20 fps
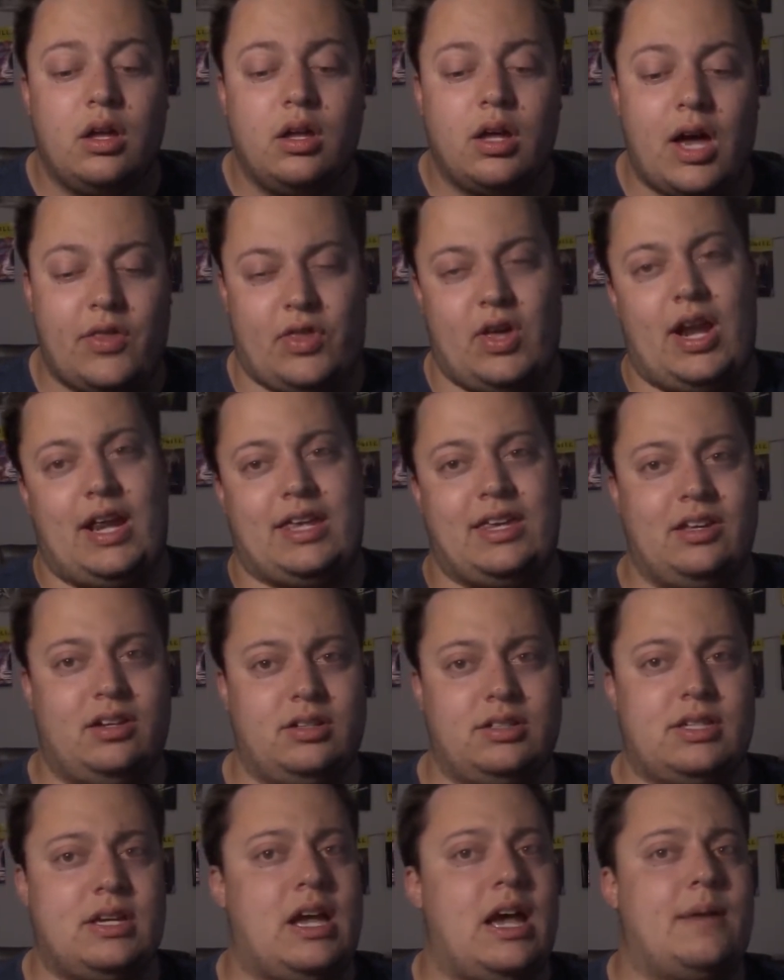I thought I'd
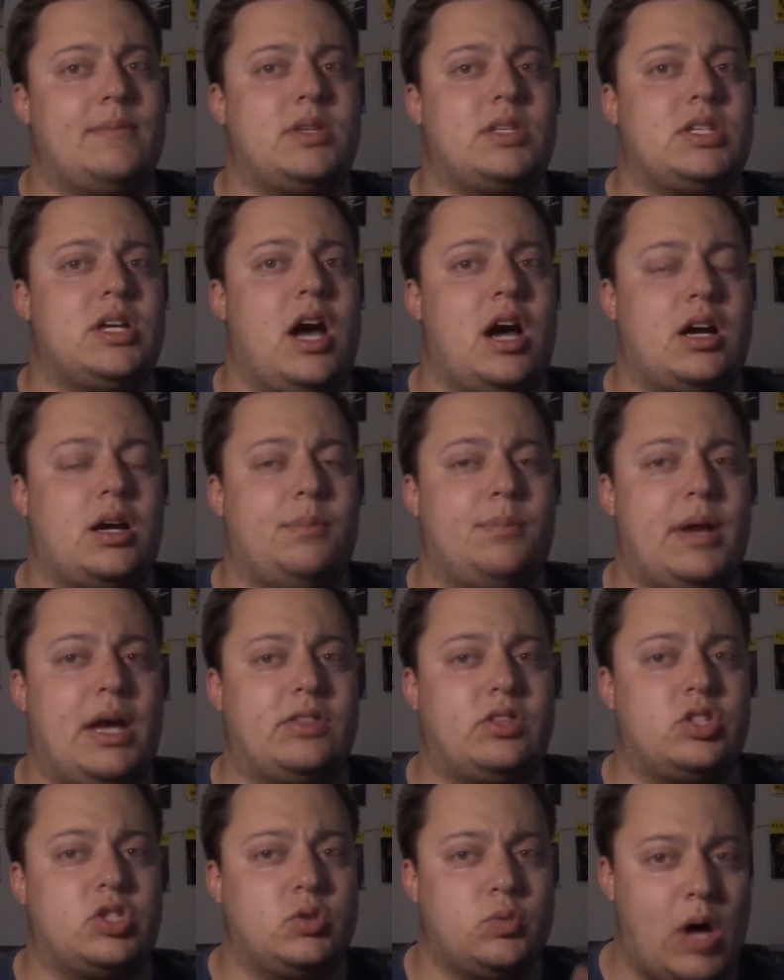kill time to talk
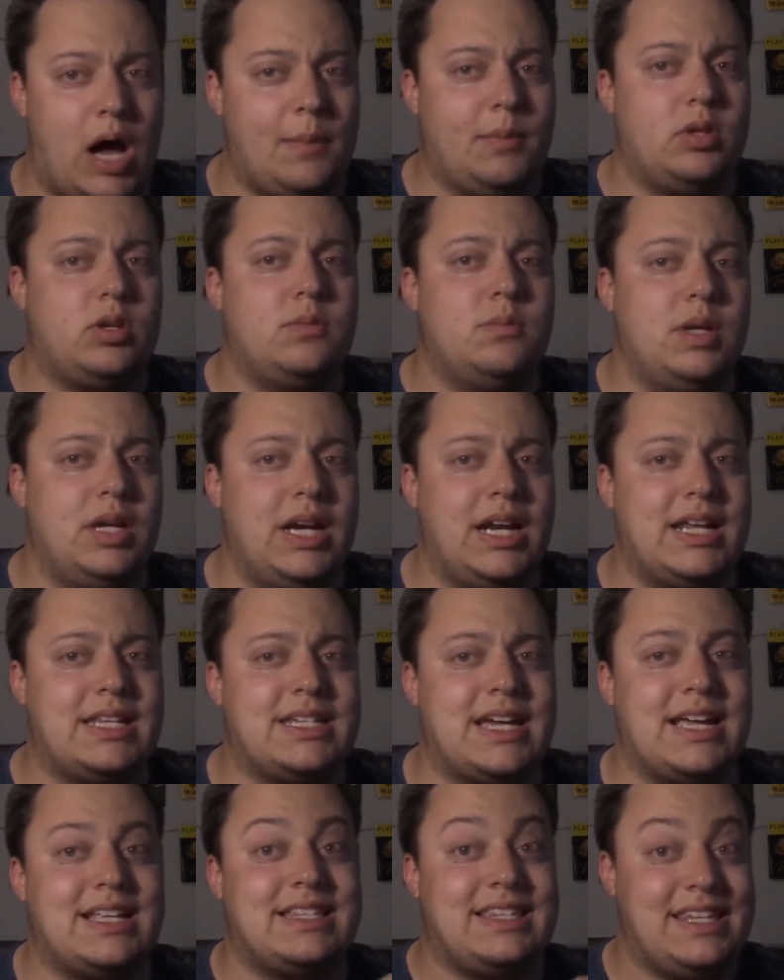about the Swablu Community
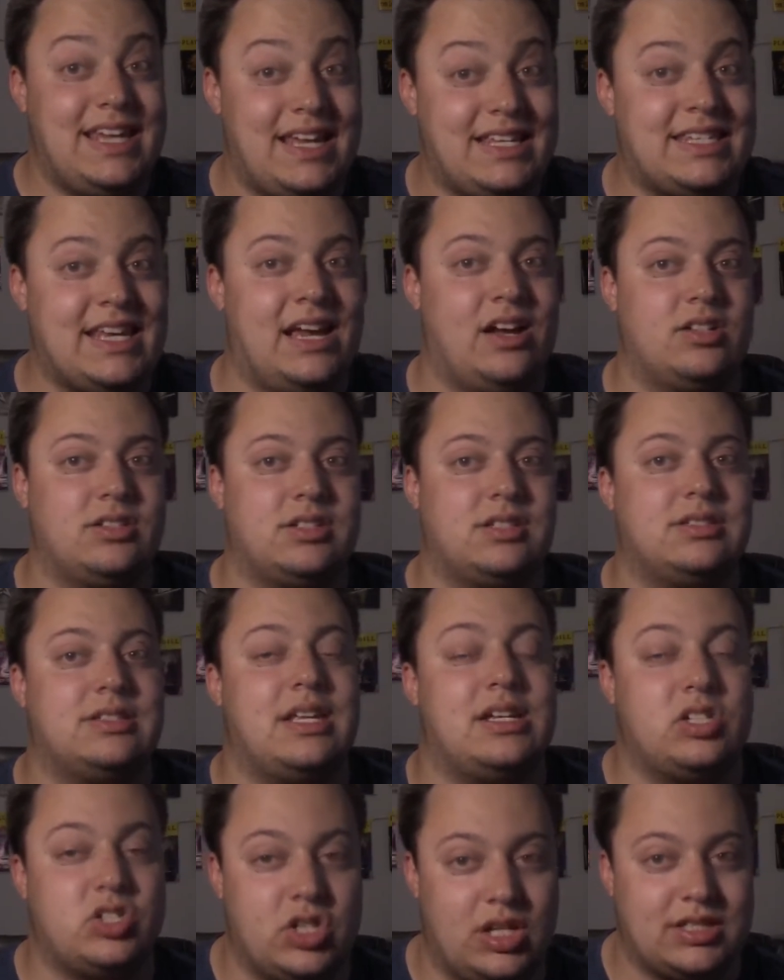Day details because
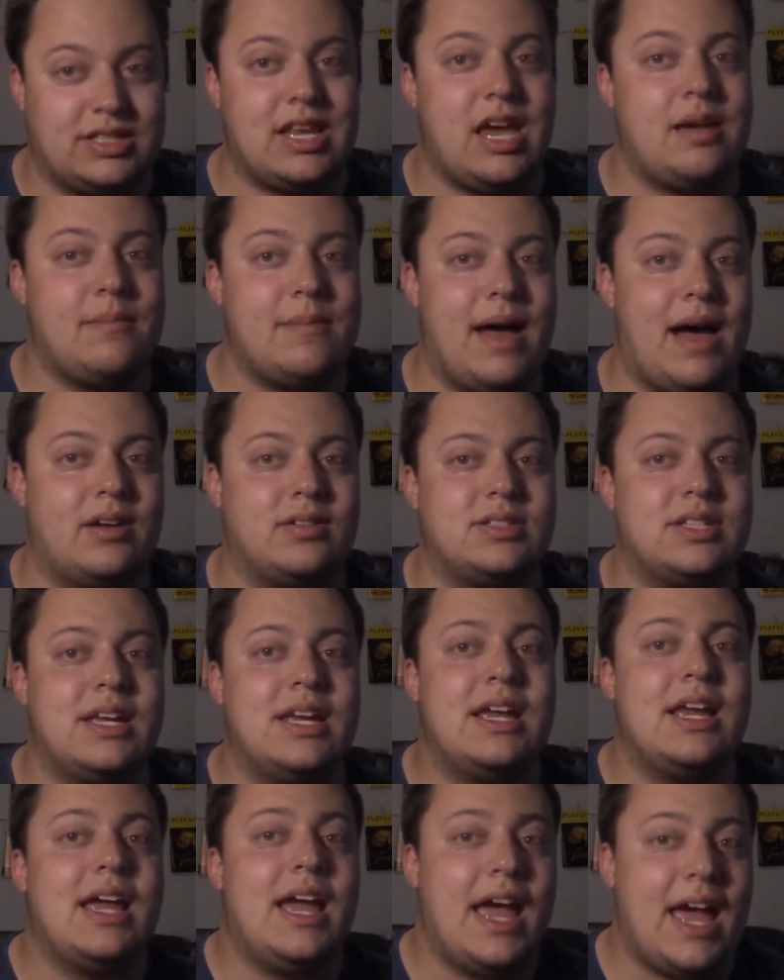they just came out
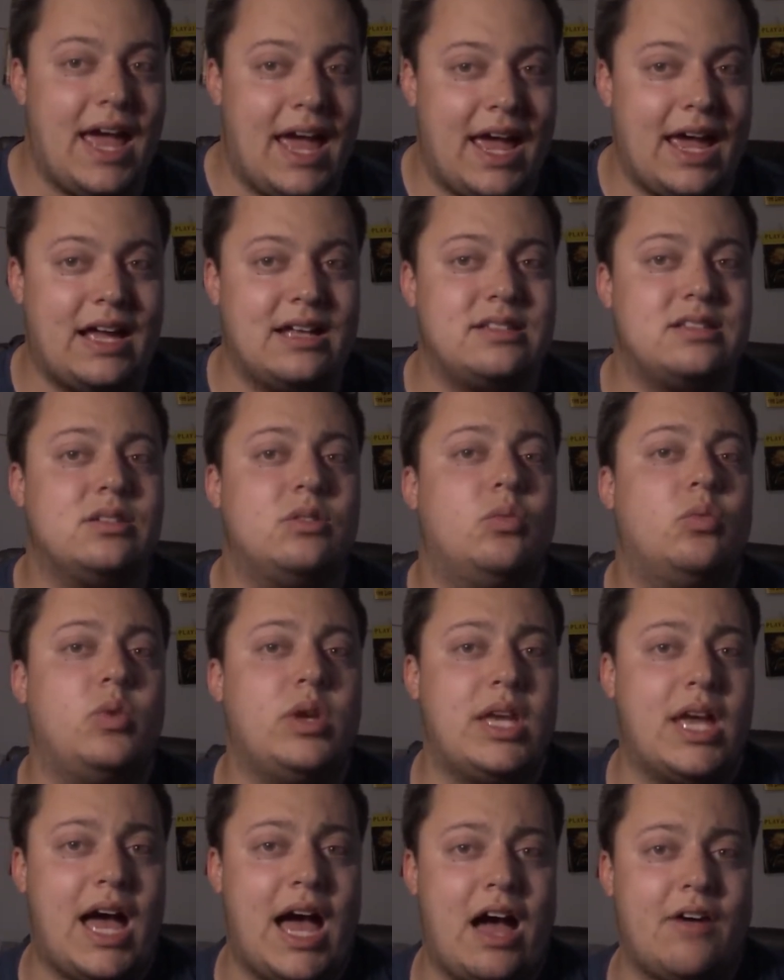and
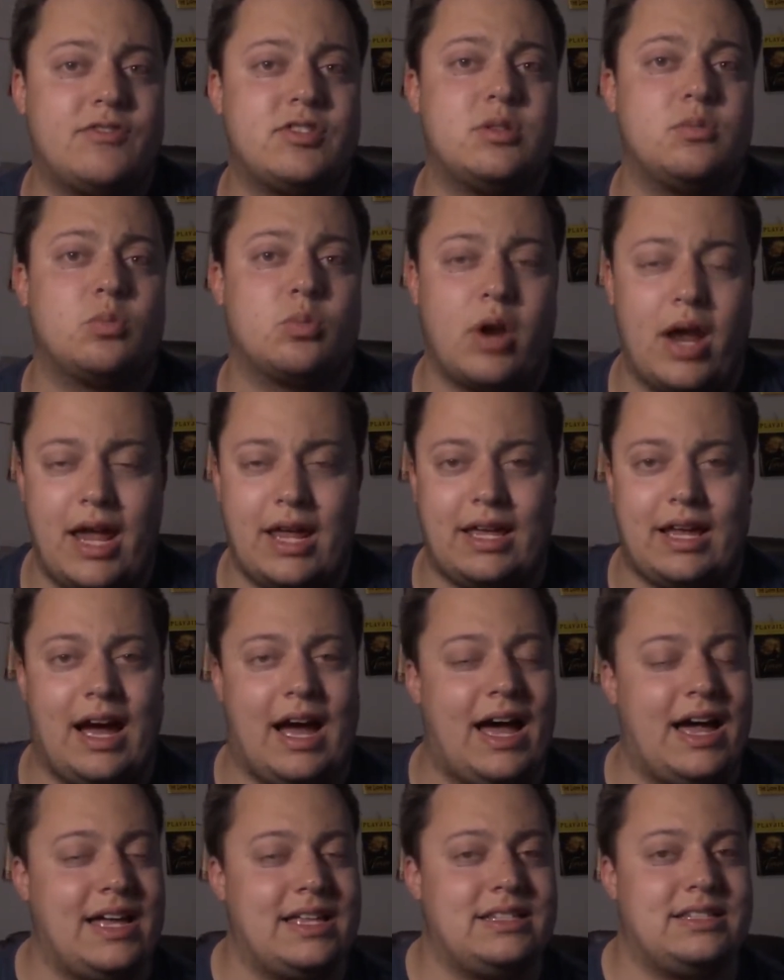we have some rate
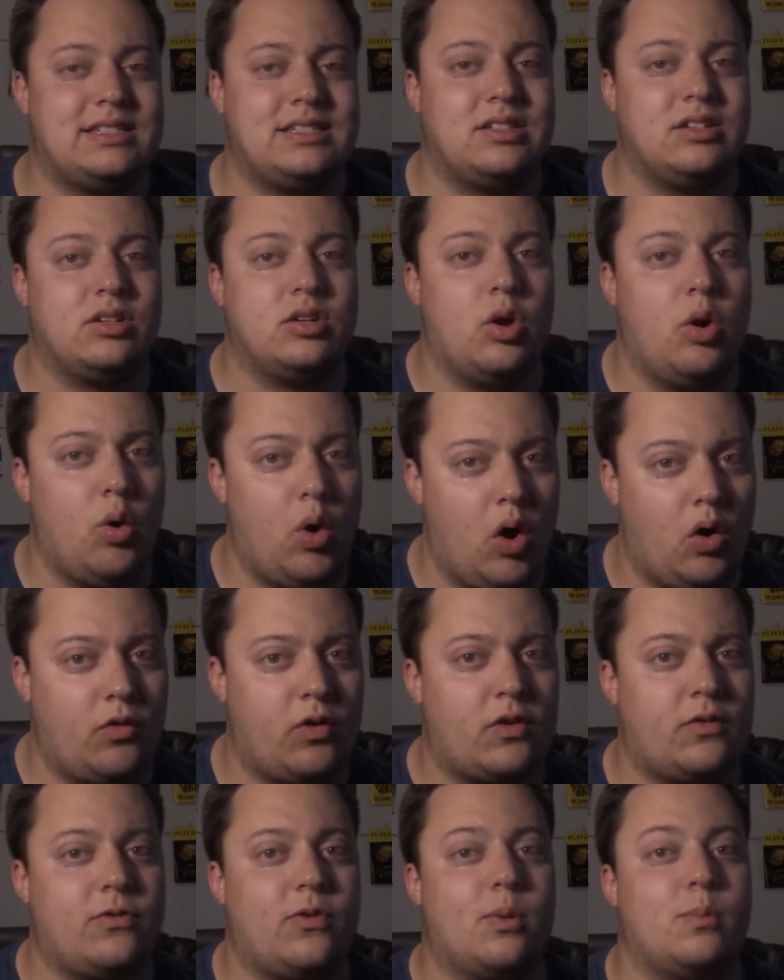guides to go
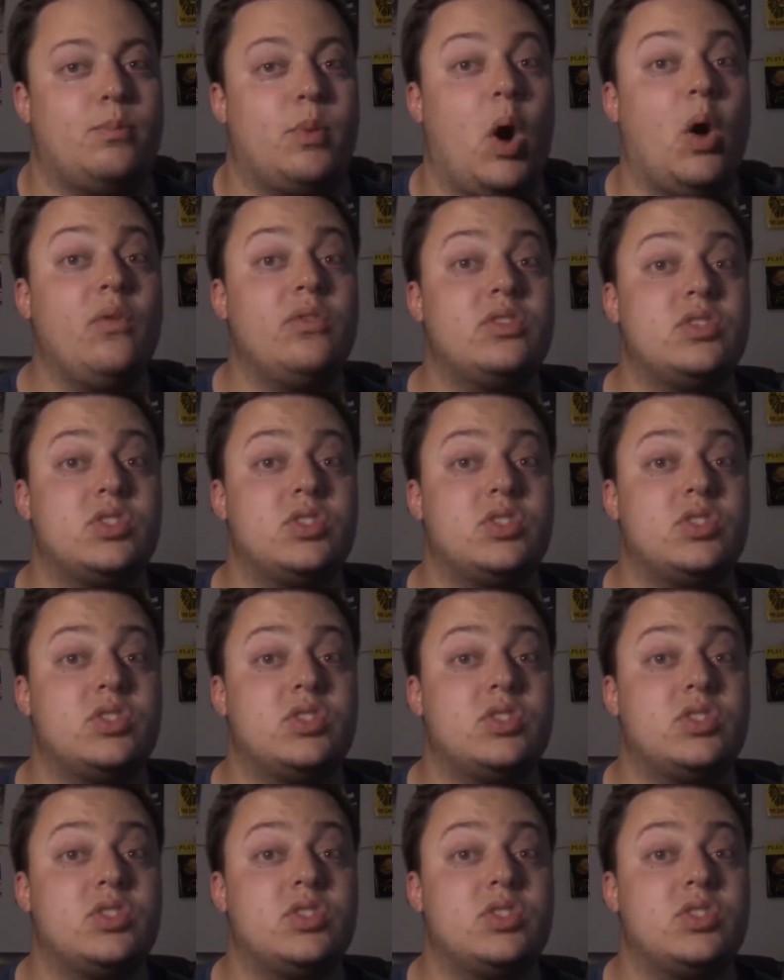over for both